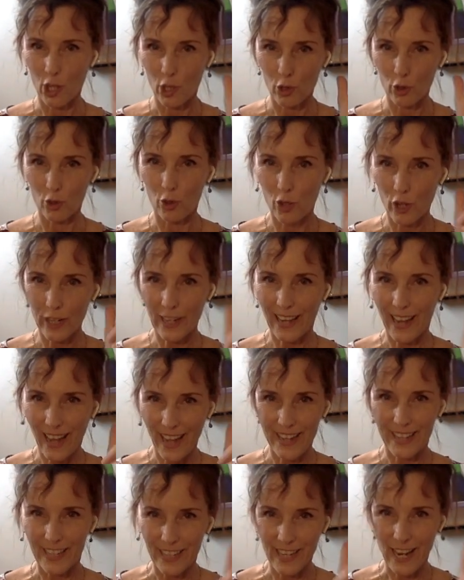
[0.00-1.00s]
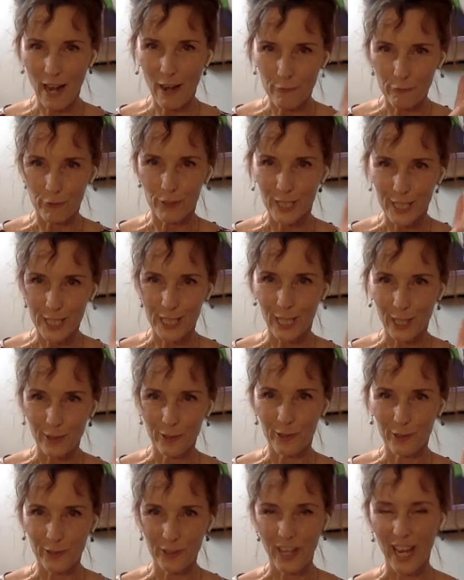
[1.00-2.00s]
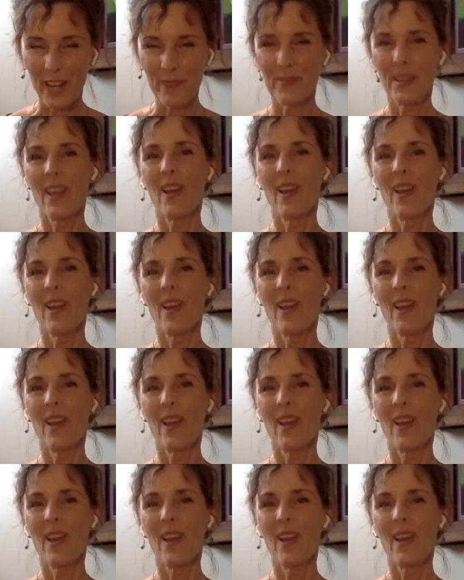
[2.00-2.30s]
Look at it every single day.